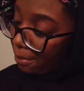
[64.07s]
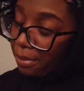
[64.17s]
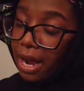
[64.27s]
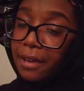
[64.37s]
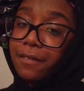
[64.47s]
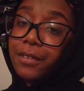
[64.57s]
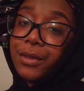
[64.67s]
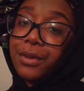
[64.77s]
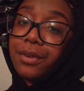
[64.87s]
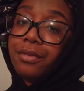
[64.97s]
buy
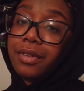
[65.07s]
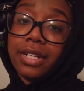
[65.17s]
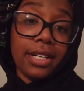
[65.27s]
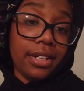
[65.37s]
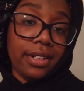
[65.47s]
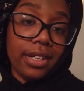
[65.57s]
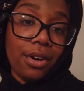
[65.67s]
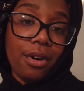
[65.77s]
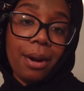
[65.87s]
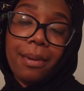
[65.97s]
food for dinner
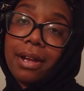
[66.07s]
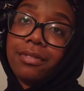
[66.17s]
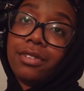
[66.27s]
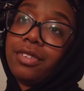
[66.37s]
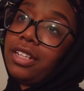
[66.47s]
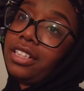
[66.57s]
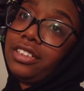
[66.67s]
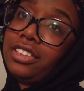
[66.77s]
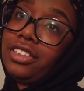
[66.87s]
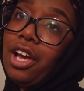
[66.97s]
or I buy food for lunch.
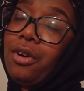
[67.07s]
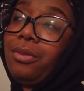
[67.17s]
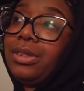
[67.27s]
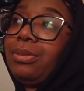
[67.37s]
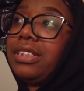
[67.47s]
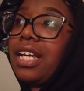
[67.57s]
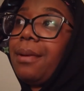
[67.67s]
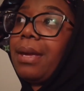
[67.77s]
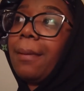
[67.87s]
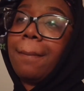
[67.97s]
So, which one's it going to
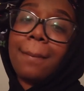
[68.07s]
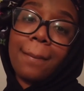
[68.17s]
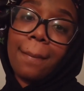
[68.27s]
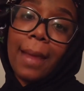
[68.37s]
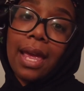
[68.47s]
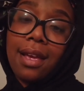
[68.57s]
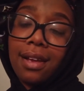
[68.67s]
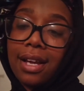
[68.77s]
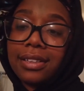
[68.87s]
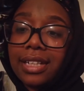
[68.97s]
be?
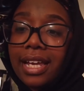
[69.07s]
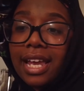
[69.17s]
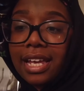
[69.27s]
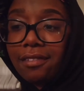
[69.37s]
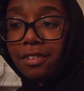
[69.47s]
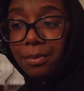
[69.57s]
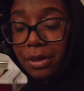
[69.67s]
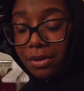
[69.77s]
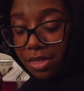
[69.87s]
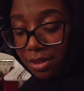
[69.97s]
Because I can't give up
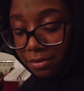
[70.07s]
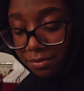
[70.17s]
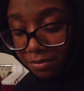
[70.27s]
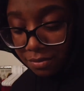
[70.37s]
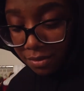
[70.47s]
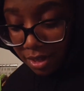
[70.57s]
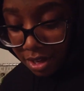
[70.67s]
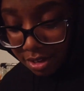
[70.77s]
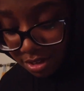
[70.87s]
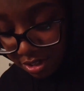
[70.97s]
both.
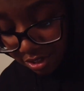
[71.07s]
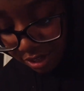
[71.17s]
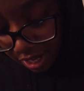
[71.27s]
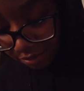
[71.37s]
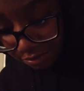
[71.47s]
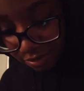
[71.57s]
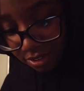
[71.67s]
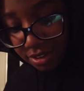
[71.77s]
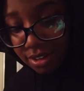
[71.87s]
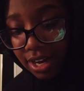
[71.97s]
So, yeah.
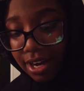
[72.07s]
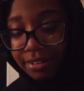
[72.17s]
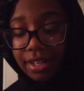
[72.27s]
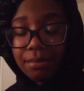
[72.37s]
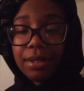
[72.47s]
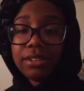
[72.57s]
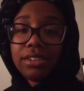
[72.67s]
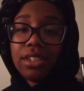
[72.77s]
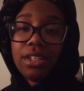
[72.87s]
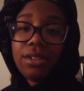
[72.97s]
Now, I'm about to
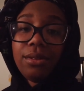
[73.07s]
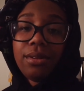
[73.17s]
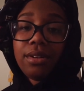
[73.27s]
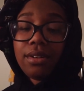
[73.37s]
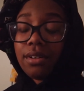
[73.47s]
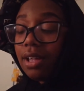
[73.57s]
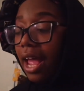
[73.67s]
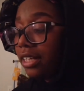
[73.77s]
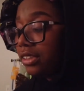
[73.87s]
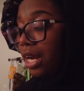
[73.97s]
go...
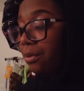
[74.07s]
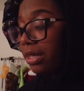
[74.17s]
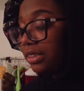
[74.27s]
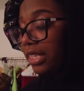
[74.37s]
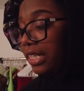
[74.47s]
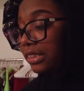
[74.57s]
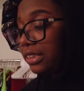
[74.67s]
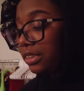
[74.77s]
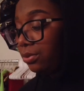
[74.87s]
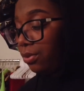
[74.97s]
Actually, I want to taste
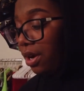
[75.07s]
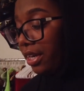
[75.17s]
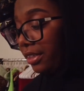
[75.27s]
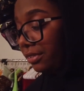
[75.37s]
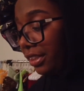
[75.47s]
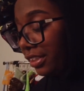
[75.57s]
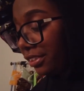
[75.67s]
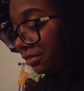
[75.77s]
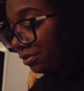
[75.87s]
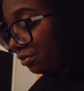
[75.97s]
this wine
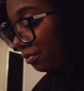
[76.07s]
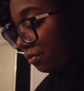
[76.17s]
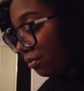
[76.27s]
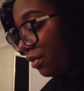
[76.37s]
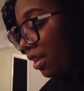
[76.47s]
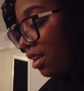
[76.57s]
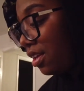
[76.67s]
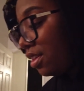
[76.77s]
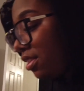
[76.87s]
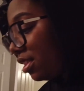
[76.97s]
here
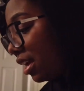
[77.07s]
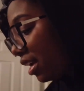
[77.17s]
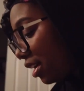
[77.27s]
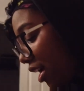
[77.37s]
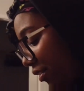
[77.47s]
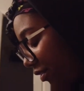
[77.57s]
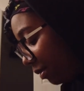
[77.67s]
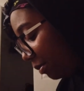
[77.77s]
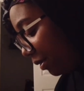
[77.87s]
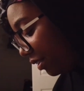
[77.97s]
that I got for
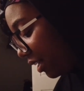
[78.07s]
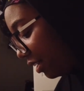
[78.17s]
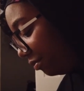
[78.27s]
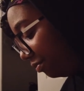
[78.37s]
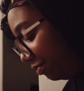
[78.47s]
my birthday.